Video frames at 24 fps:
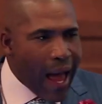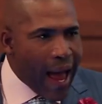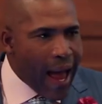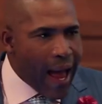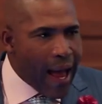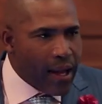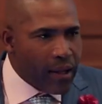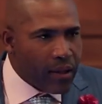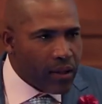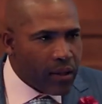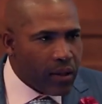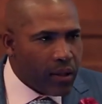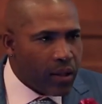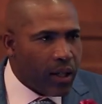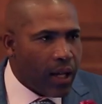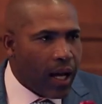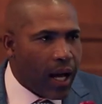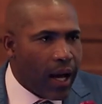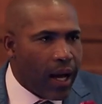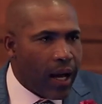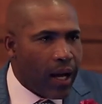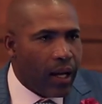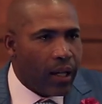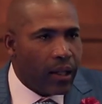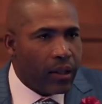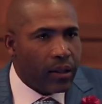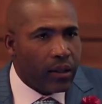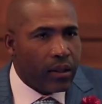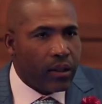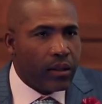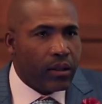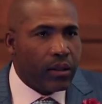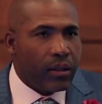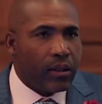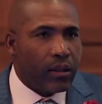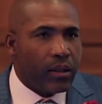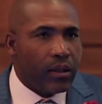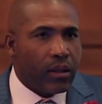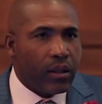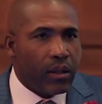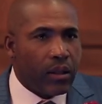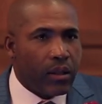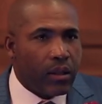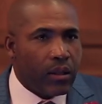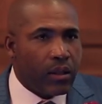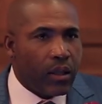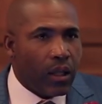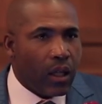asked God
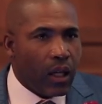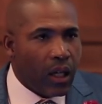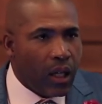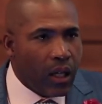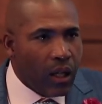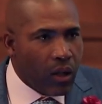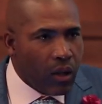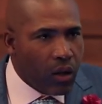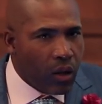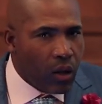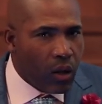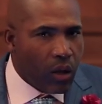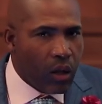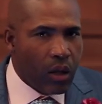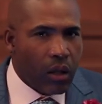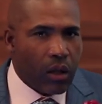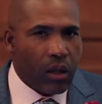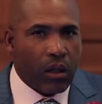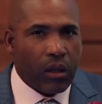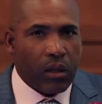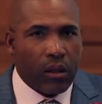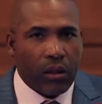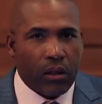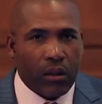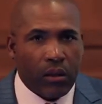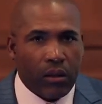to heal her.